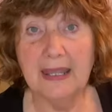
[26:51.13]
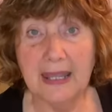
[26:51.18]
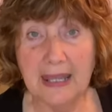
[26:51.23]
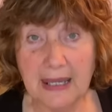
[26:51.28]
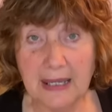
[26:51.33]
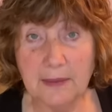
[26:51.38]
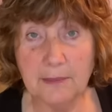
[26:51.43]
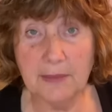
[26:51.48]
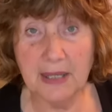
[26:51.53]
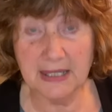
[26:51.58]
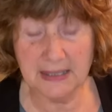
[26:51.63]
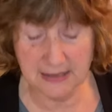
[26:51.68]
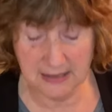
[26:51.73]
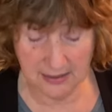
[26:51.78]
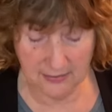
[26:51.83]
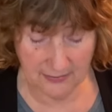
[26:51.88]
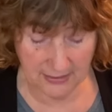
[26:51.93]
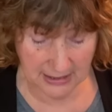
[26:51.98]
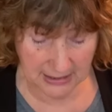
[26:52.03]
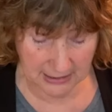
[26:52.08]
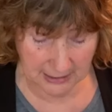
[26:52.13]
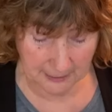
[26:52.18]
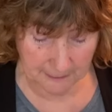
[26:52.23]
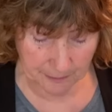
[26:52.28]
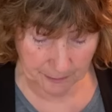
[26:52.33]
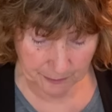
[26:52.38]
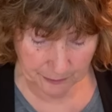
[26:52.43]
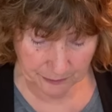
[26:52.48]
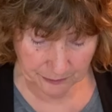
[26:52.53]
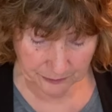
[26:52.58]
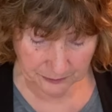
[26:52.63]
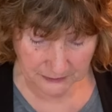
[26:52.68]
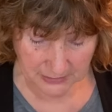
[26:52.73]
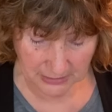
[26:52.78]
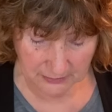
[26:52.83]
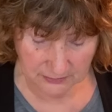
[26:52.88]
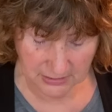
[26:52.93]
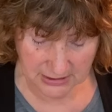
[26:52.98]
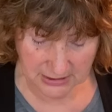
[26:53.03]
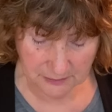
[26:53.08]
Amen to that.
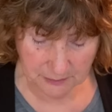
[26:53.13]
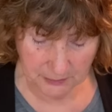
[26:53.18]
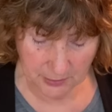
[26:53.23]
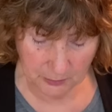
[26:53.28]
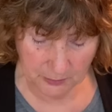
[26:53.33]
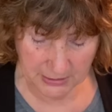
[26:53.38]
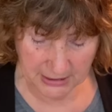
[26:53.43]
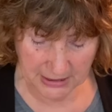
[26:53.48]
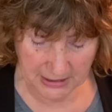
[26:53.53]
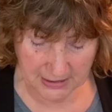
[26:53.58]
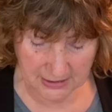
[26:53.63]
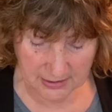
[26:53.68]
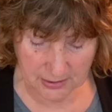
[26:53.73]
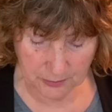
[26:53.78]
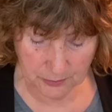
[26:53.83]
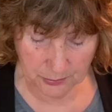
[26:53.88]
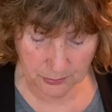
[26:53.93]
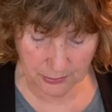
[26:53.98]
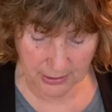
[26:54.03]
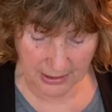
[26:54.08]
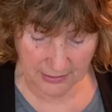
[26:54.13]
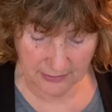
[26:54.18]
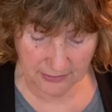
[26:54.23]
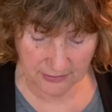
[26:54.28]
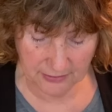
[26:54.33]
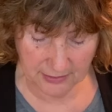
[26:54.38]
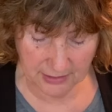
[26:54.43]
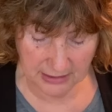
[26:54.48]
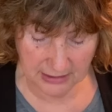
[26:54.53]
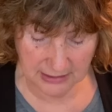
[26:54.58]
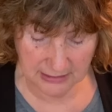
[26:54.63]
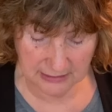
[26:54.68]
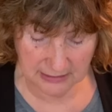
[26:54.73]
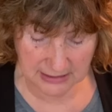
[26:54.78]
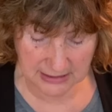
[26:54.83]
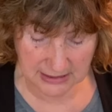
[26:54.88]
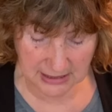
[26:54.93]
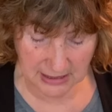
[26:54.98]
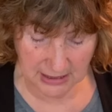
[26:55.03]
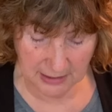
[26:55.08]
This moment is a breath in the
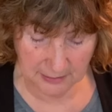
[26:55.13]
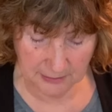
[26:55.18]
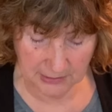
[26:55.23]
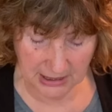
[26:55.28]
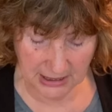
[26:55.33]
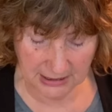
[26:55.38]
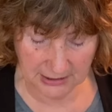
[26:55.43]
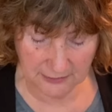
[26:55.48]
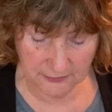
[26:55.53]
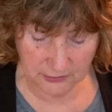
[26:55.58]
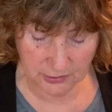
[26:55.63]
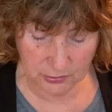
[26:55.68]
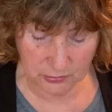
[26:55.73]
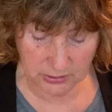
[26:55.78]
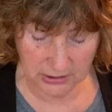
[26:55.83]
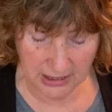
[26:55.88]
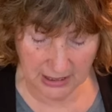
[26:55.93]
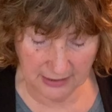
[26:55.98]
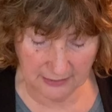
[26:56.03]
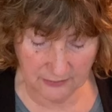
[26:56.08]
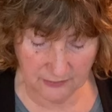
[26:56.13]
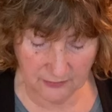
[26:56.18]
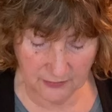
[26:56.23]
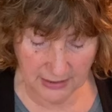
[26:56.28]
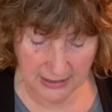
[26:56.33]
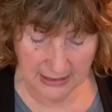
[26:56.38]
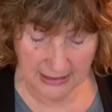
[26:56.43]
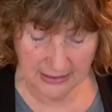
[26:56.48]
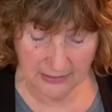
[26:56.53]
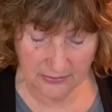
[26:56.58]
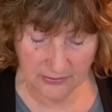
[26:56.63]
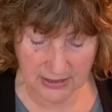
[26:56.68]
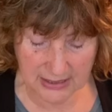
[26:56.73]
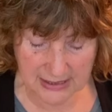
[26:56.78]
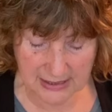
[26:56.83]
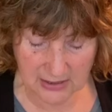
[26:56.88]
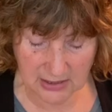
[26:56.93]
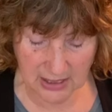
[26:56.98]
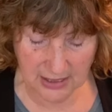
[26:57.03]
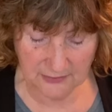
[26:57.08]
timeline of your life.
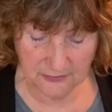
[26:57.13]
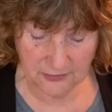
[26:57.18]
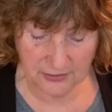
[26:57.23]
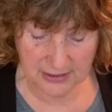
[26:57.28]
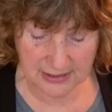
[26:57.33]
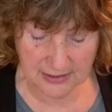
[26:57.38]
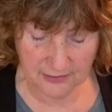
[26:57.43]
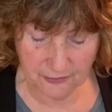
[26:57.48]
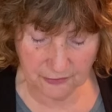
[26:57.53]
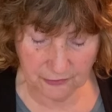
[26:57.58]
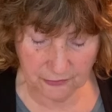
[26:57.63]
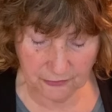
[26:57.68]
This life is a